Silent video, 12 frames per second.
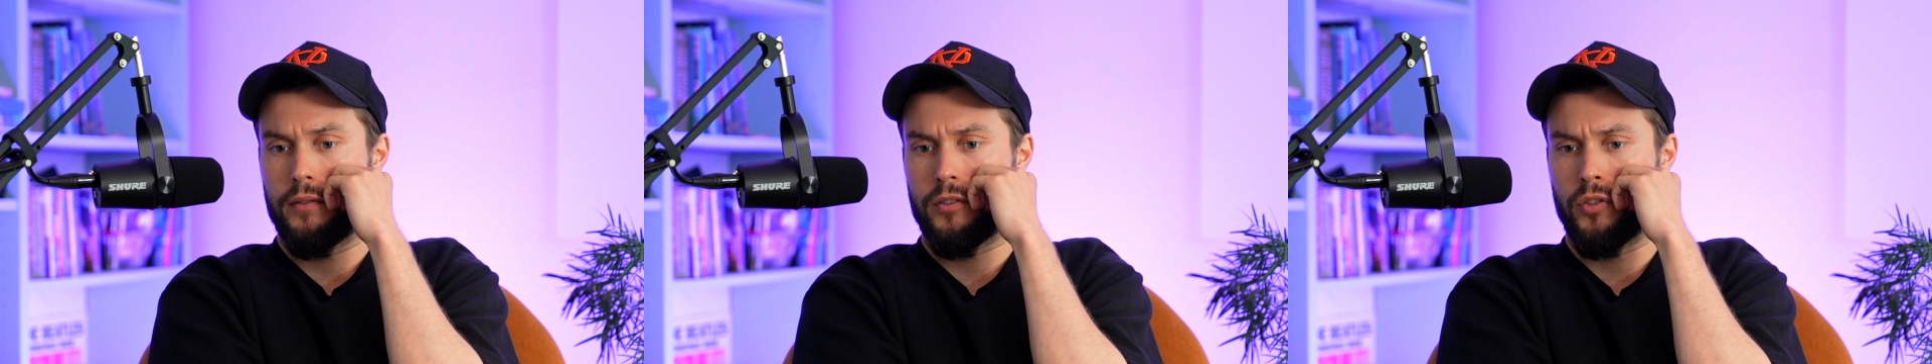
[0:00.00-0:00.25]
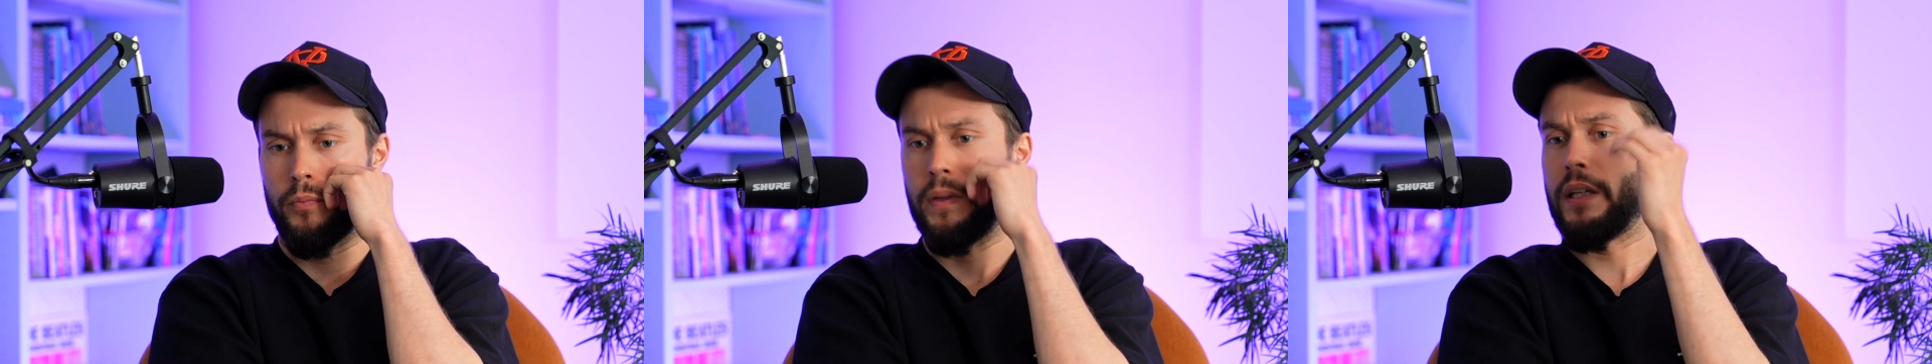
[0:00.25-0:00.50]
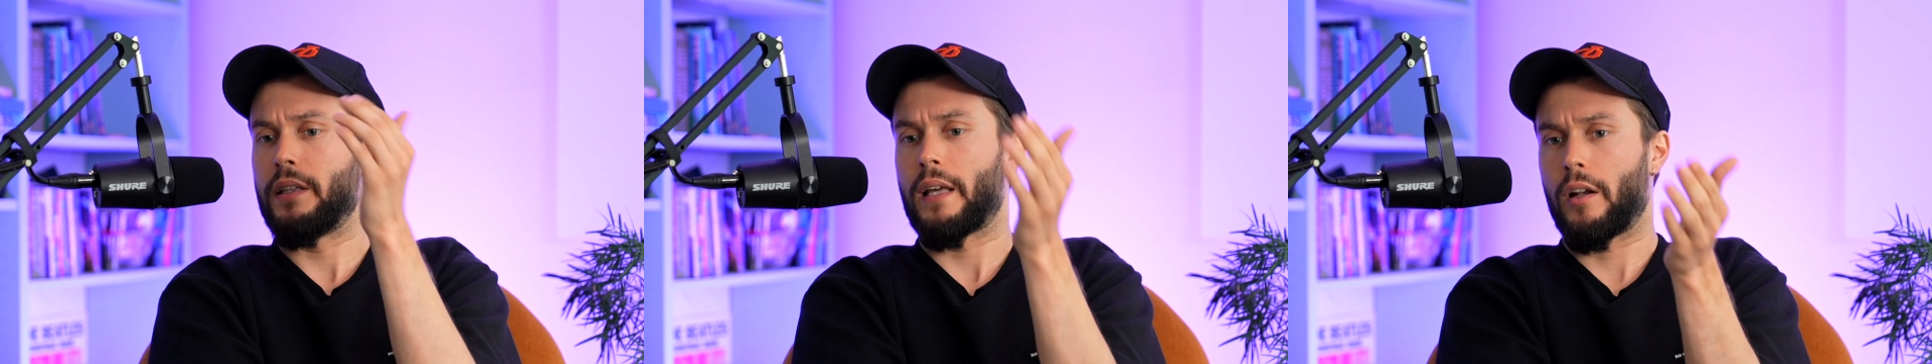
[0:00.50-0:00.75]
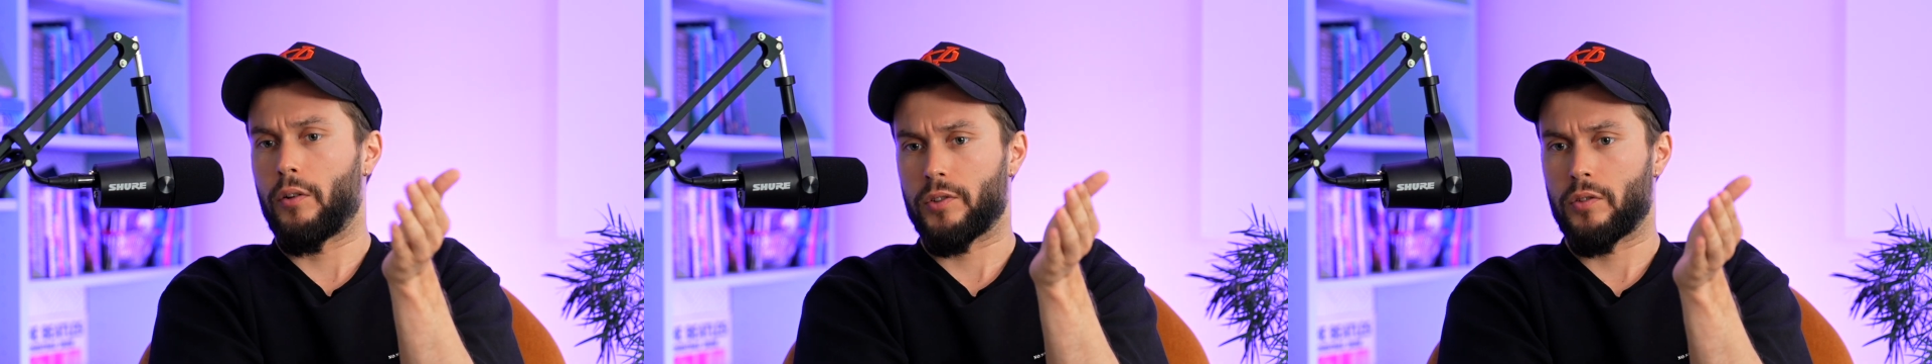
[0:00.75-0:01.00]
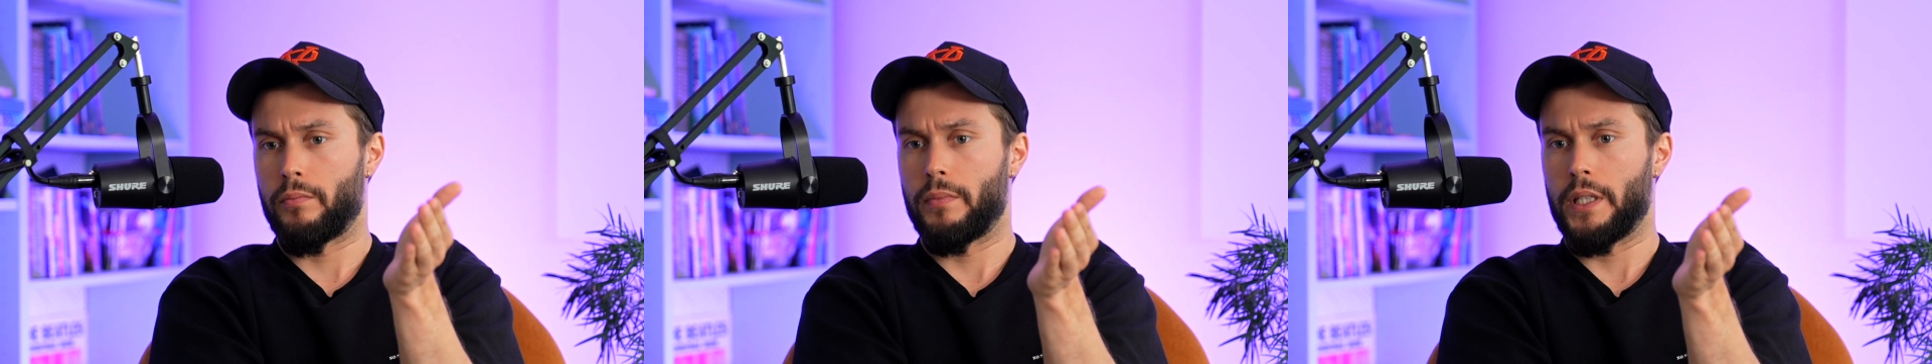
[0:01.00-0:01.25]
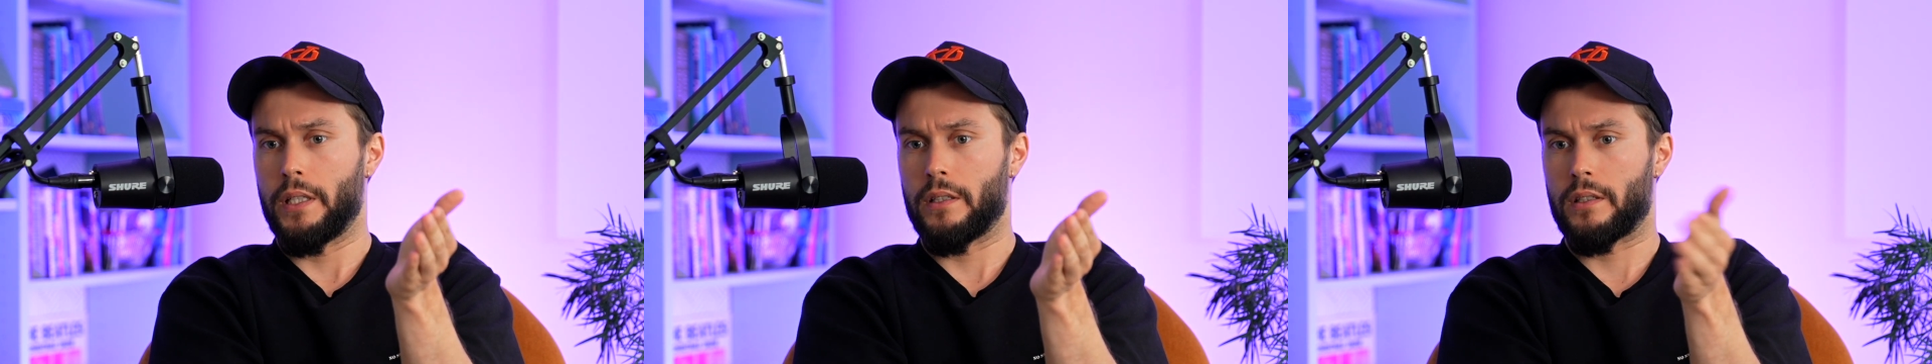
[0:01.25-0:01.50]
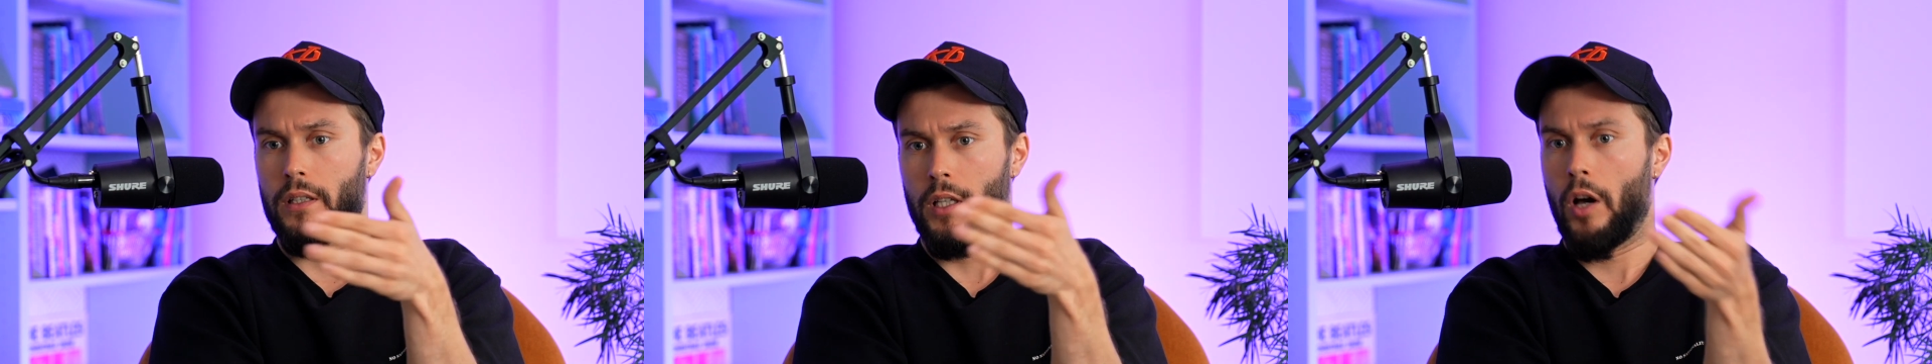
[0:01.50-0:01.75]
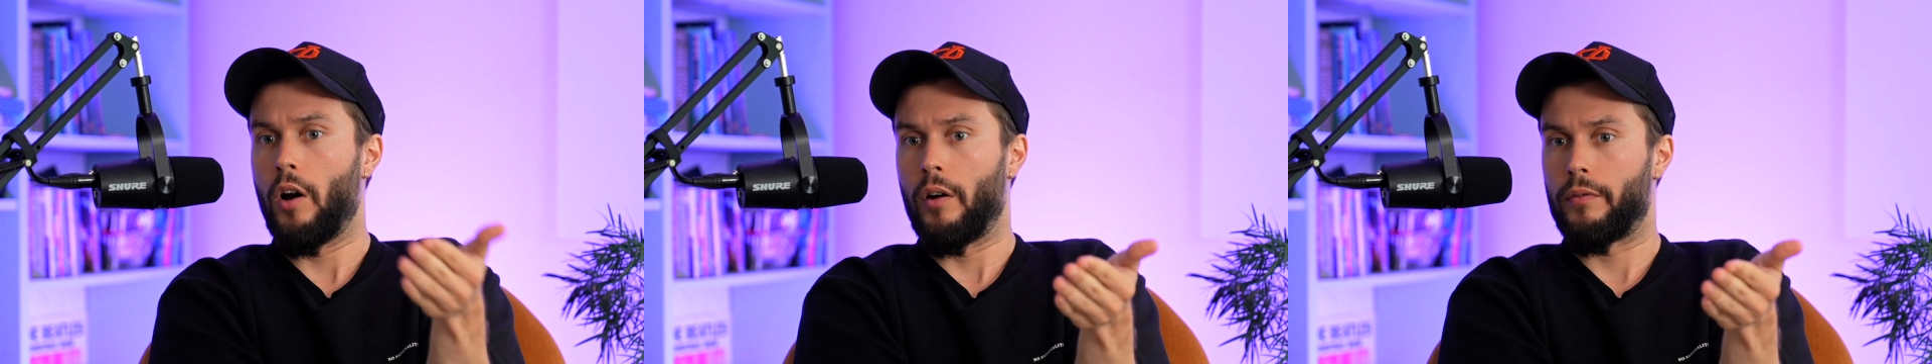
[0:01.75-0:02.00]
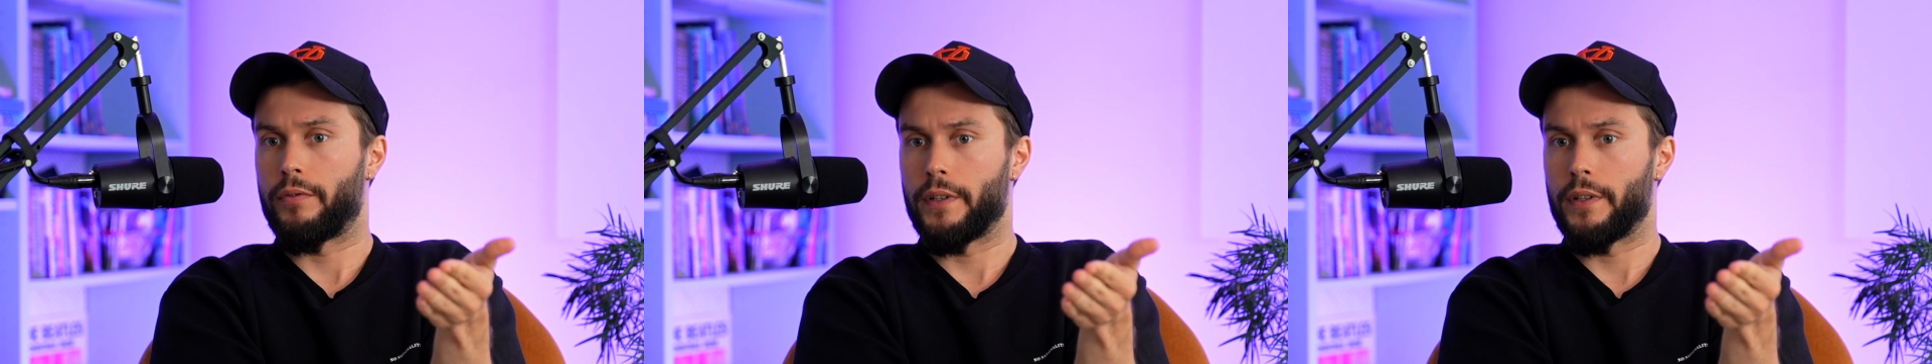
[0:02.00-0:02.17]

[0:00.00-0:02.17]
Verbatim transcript: to me that also means love